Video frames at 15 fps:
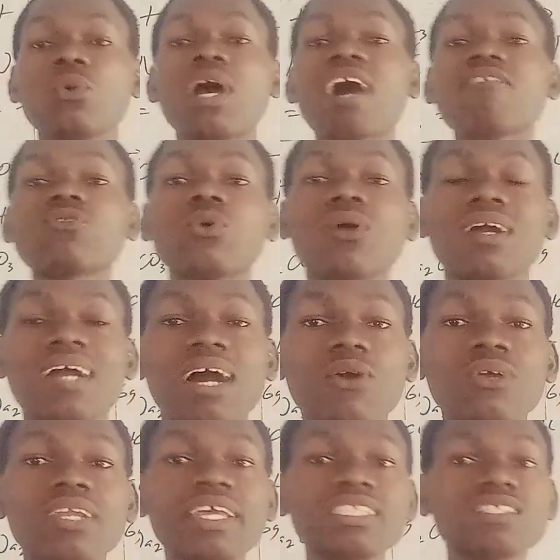we have to
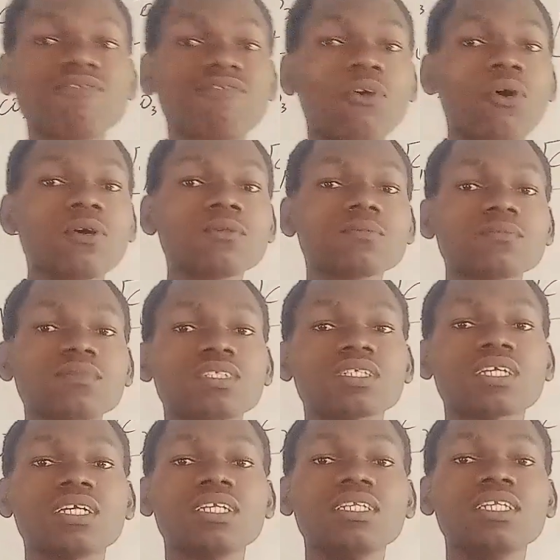calculate for
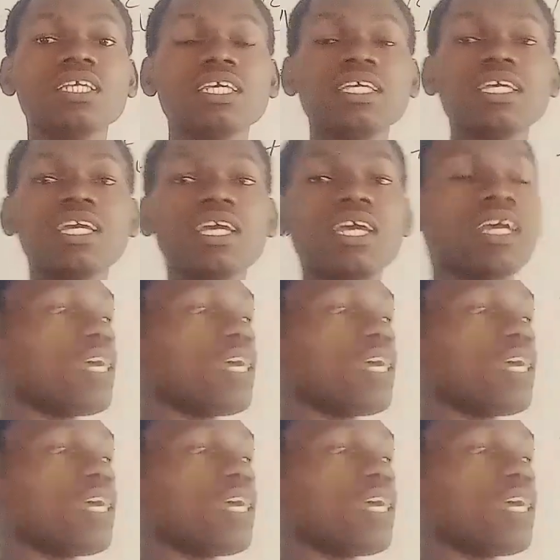the